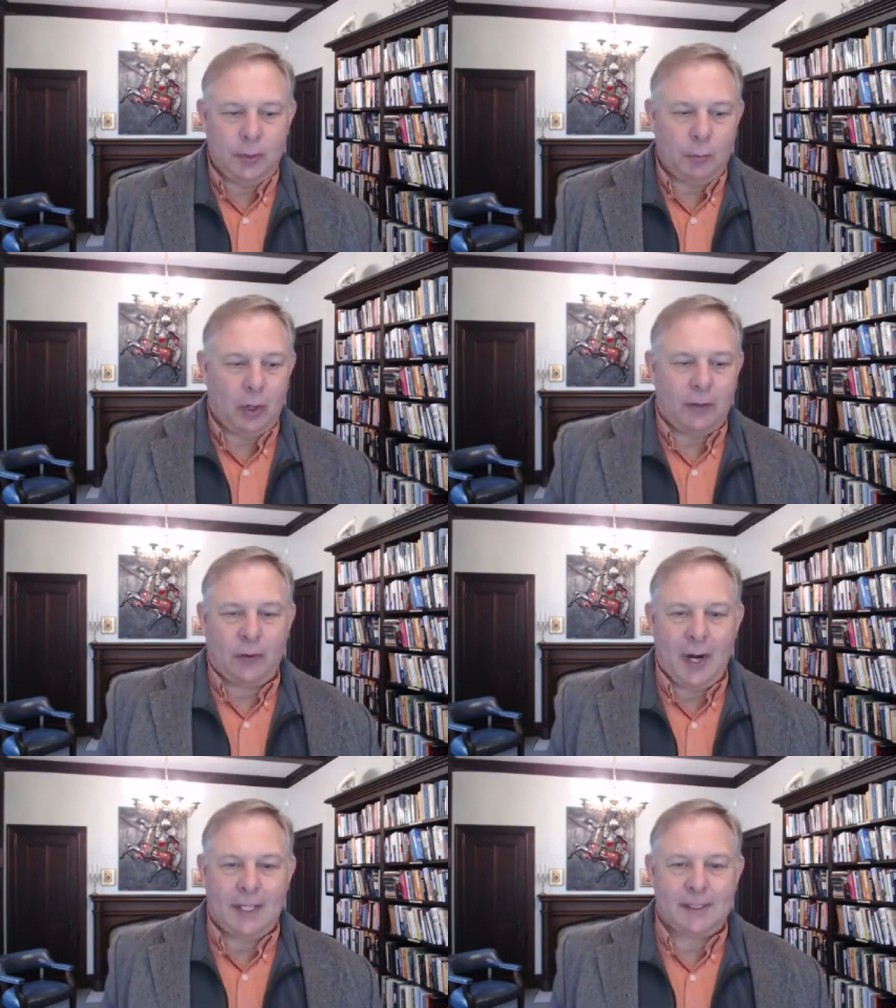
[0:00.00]
Good
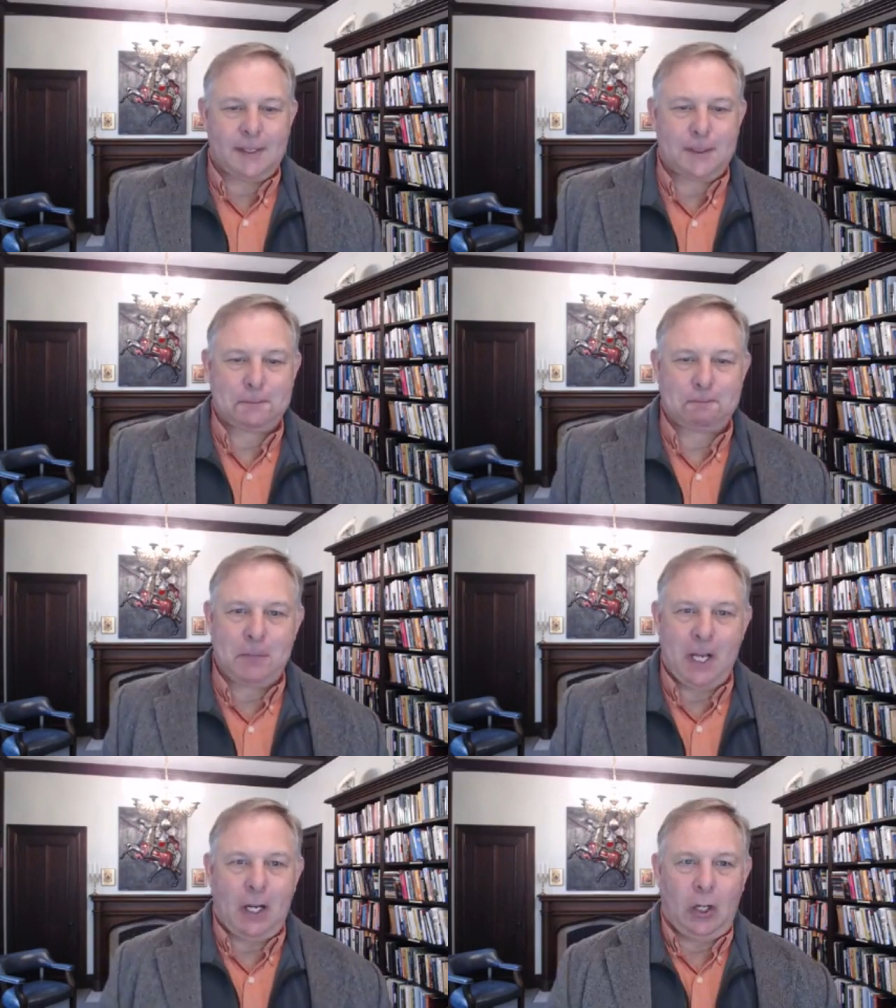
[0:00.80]
morning, friends.
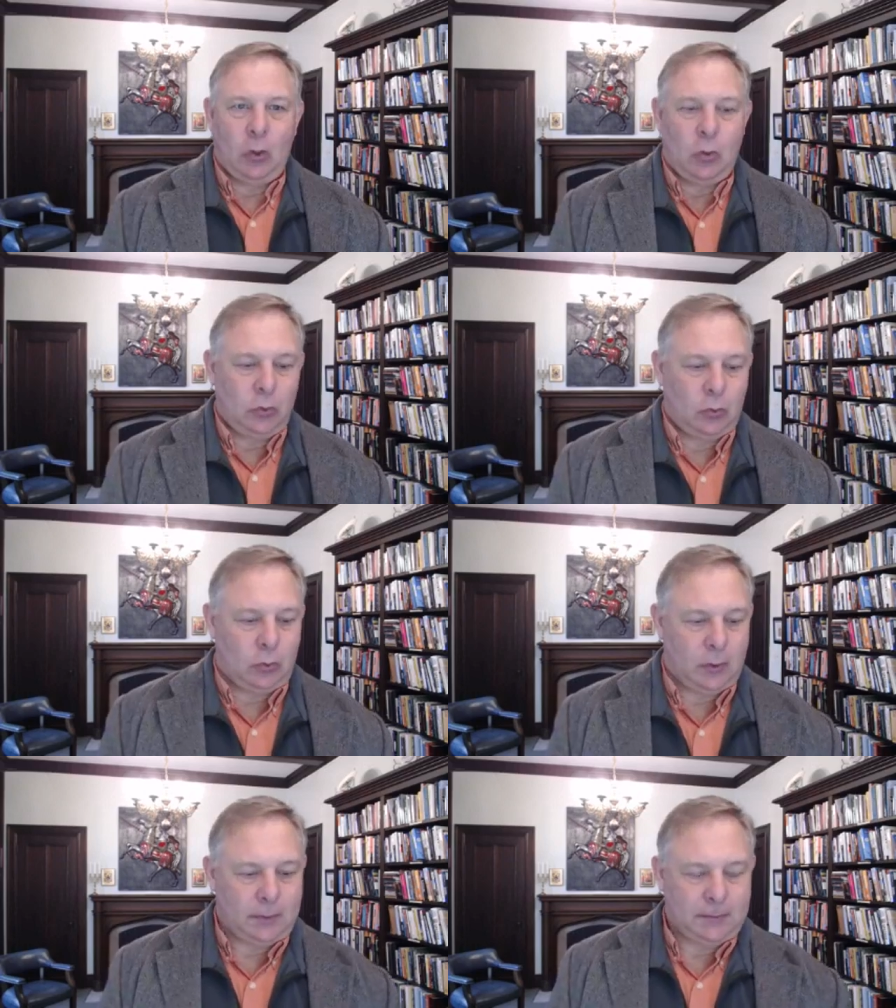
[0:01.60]

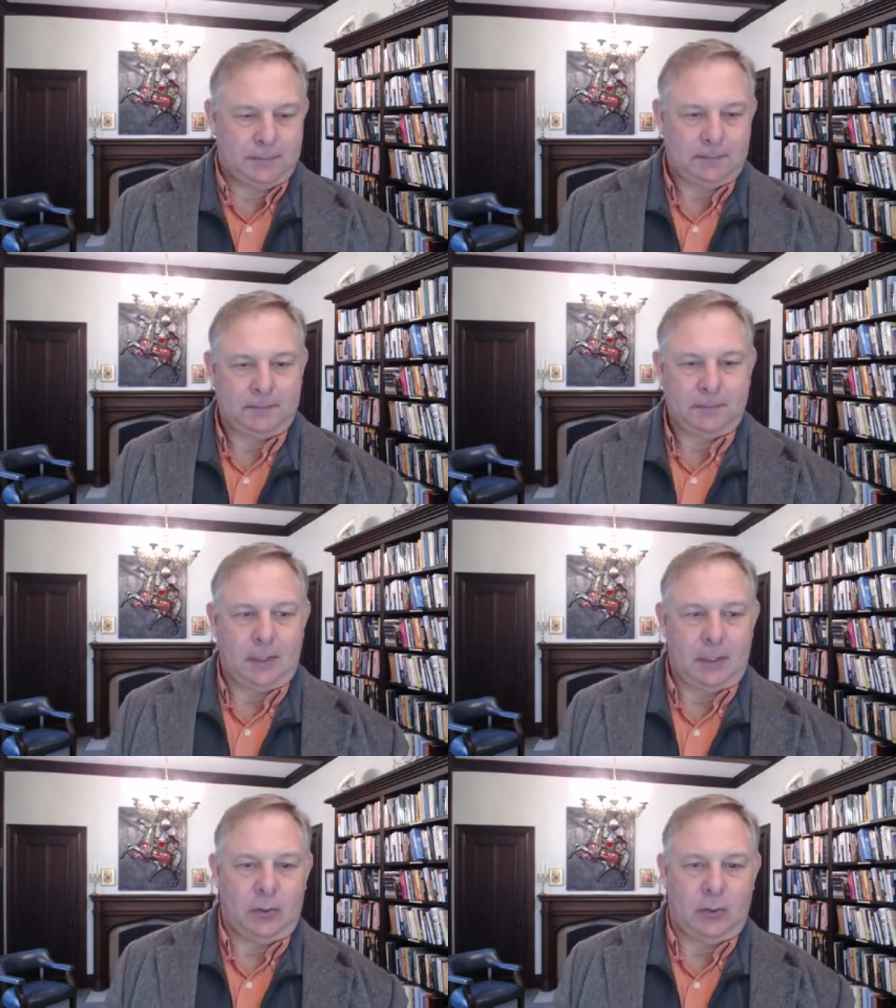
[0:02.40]
Hello.
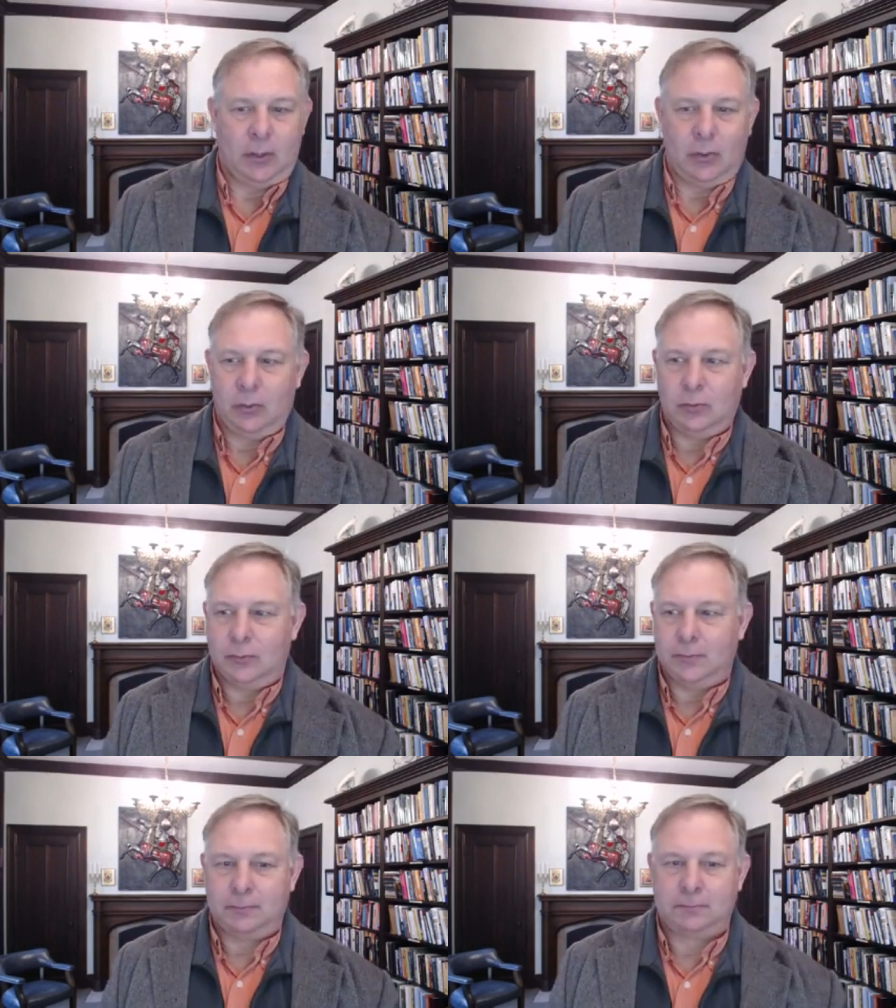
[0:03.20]
Hello,
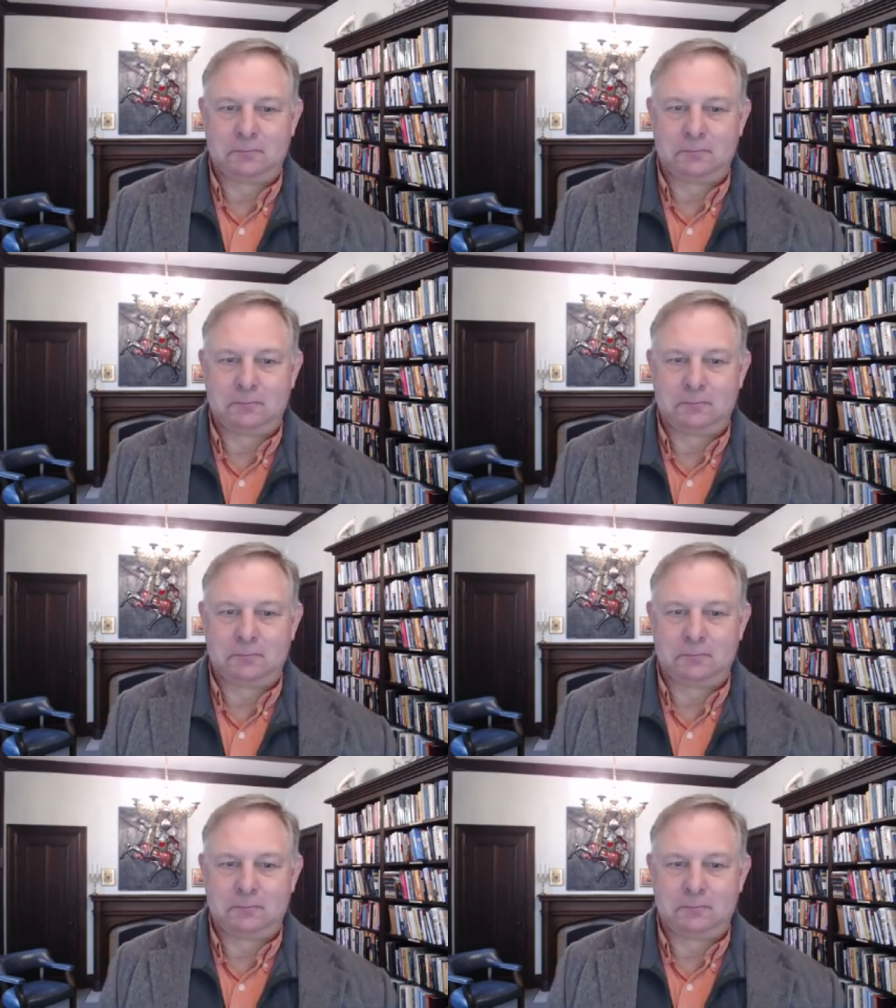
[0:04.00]
hello.